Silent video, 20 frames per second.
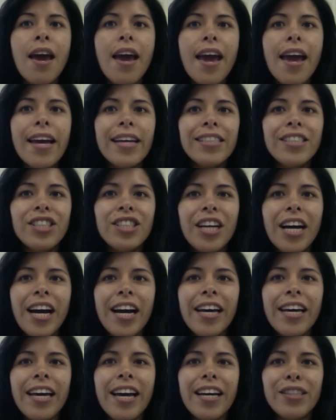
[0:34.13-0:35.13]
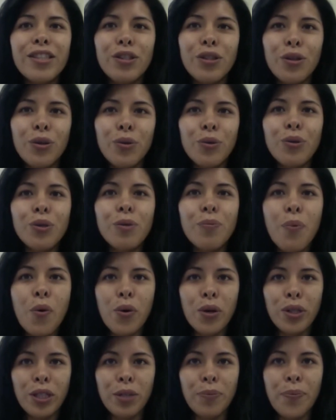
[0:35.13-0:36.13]
AGI has two
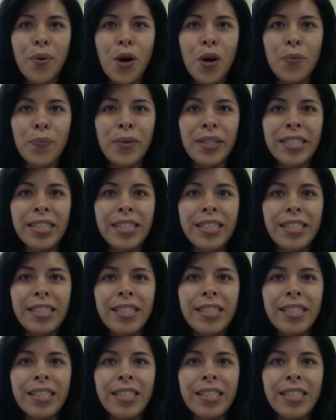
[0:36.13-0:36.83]
support departments,